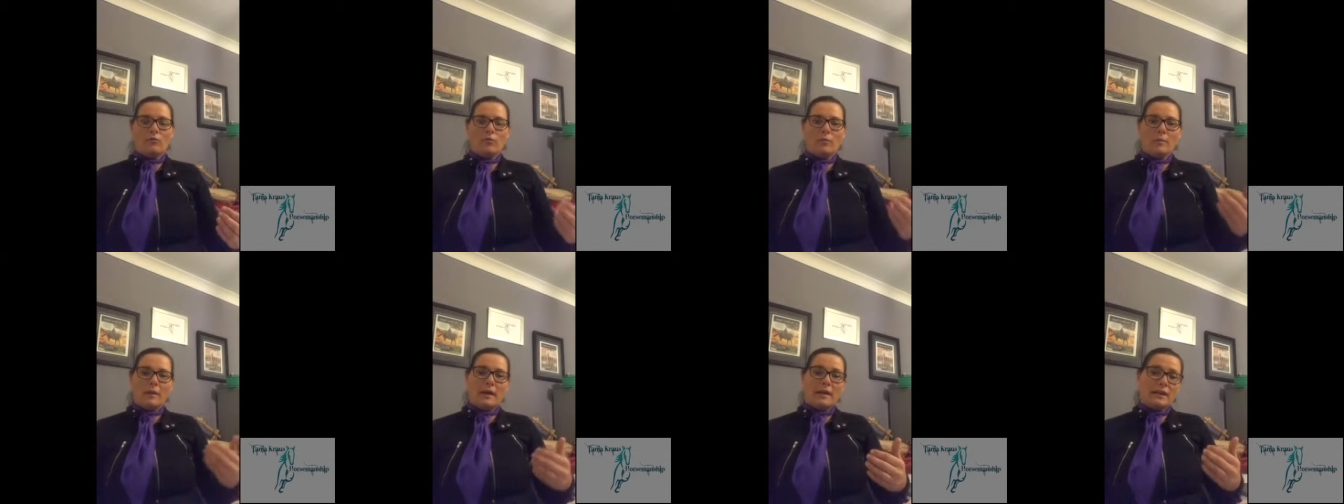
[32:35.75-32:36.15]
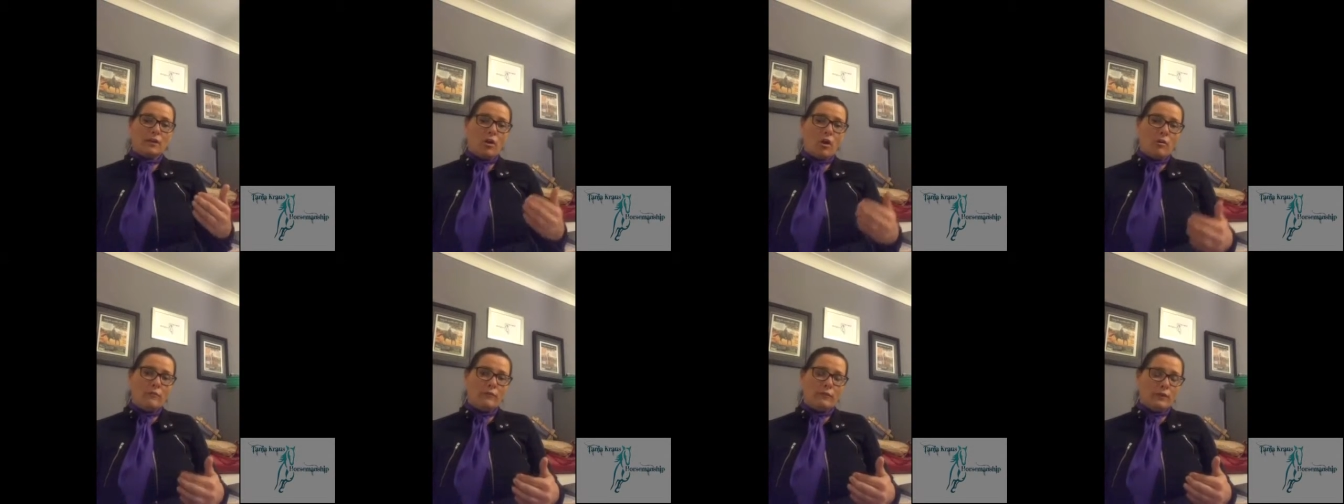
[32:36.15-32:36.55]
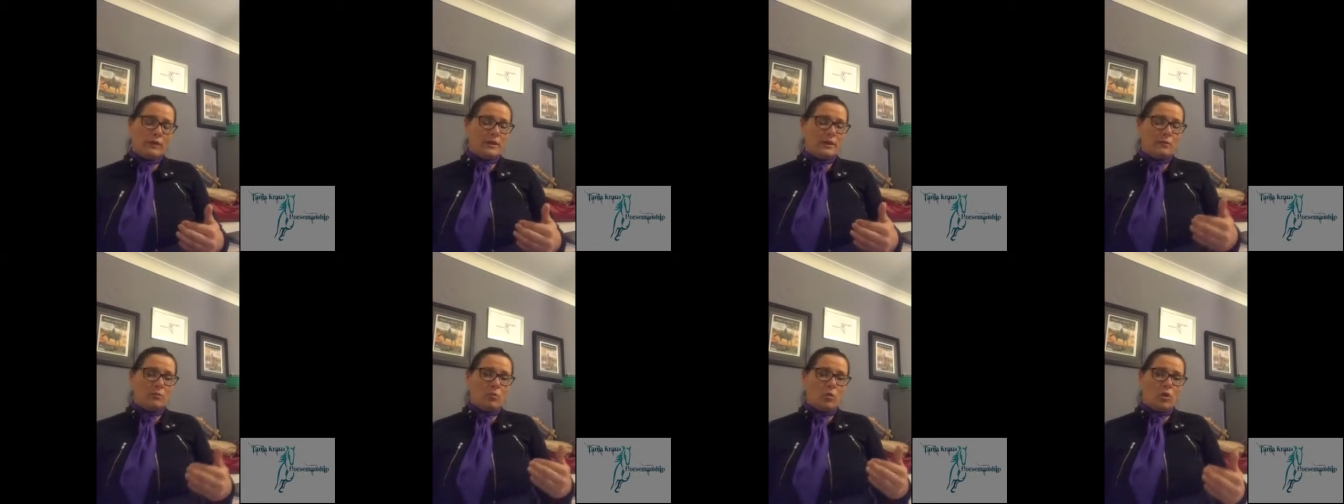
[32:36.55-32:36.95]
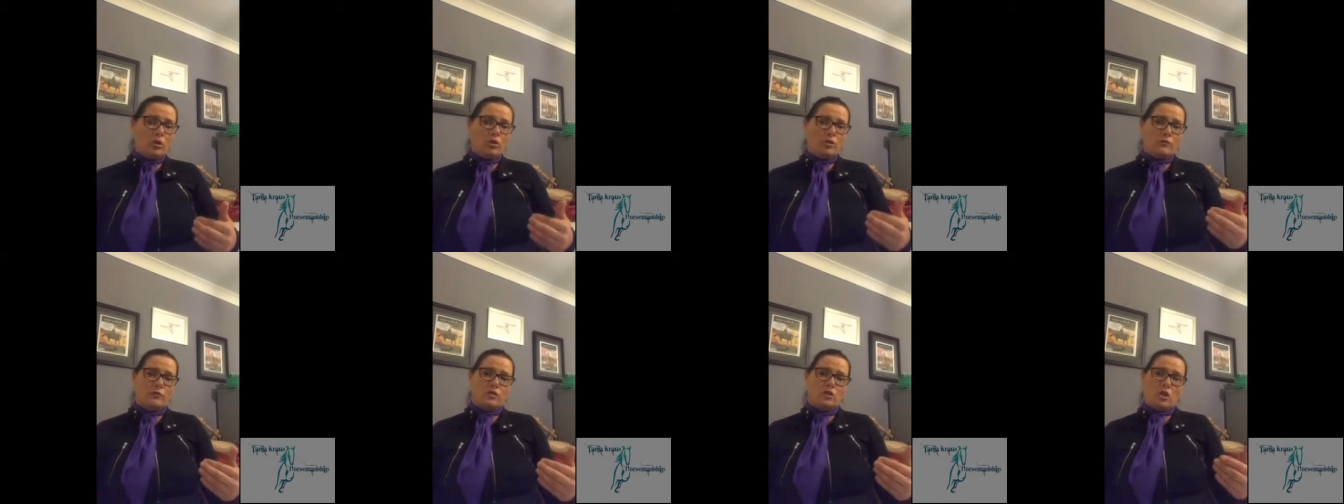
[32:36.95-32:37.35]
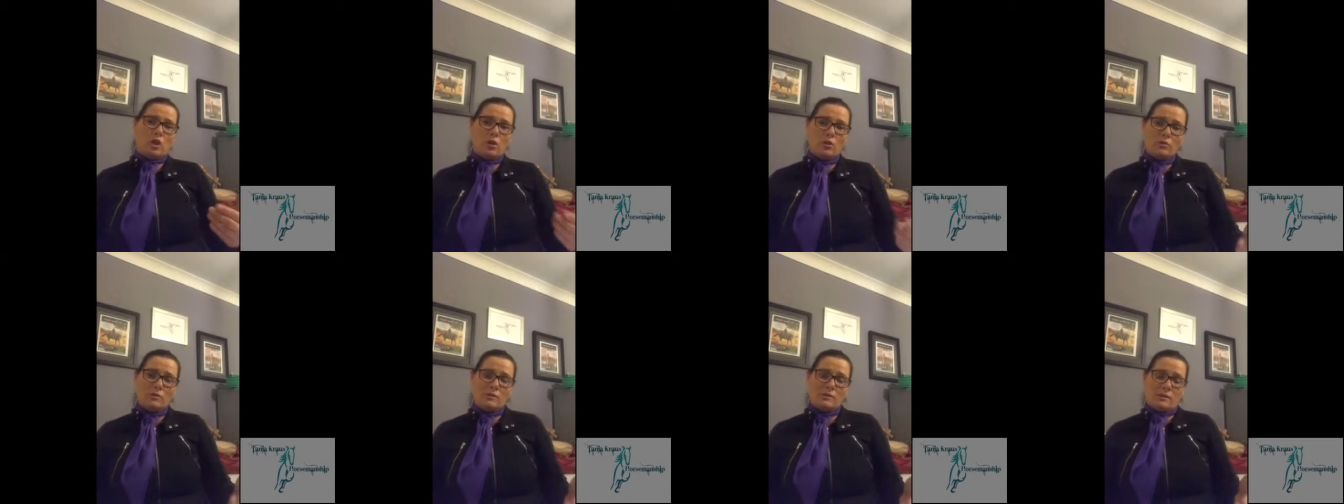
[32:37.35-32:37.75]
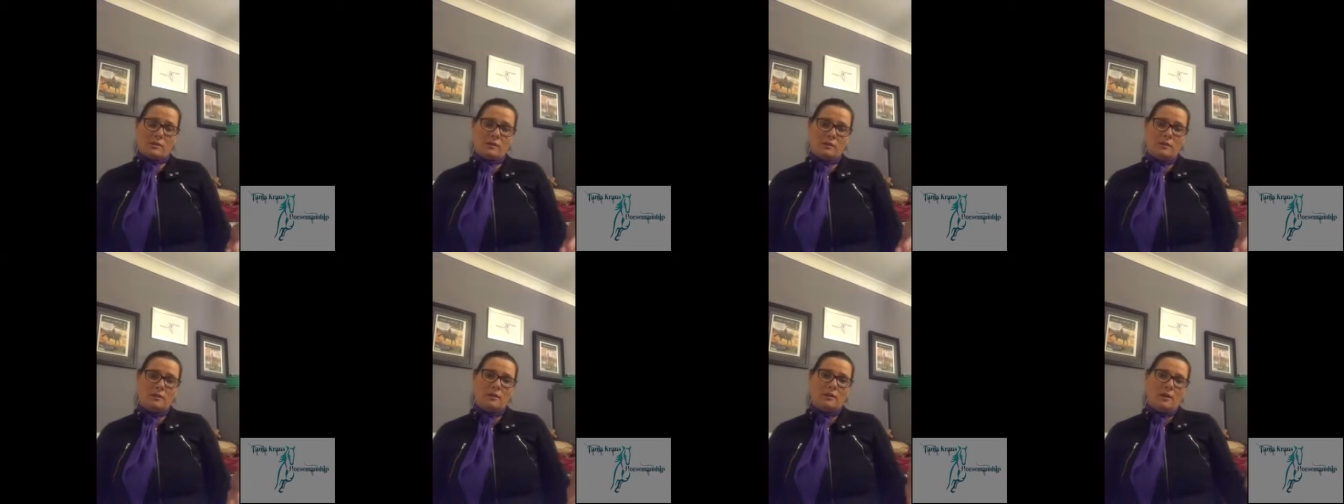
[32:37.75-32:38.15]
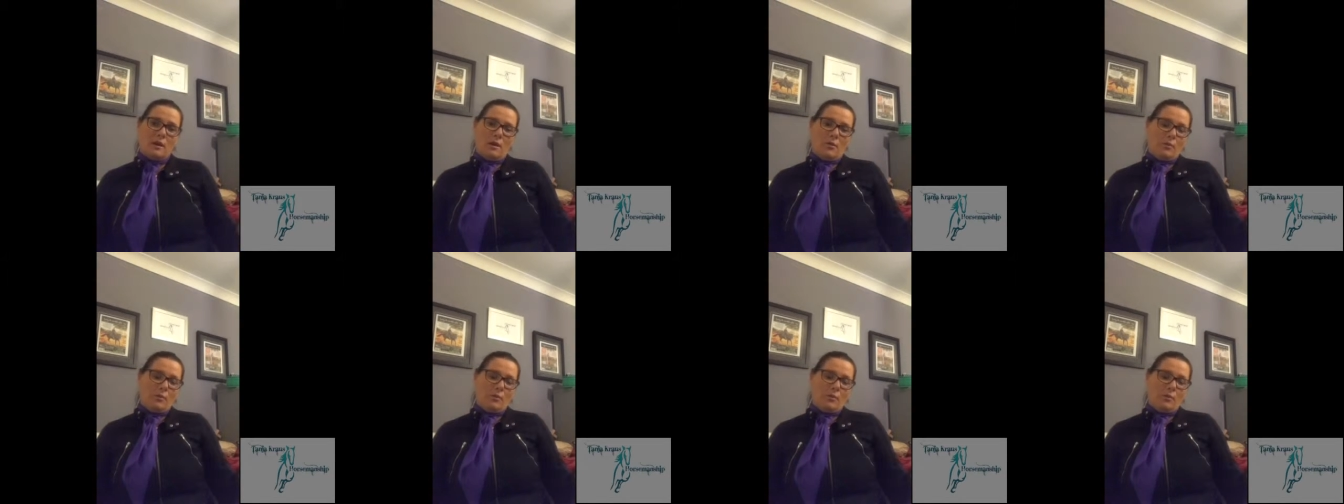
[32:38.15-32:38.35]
remain confident in what you've chosen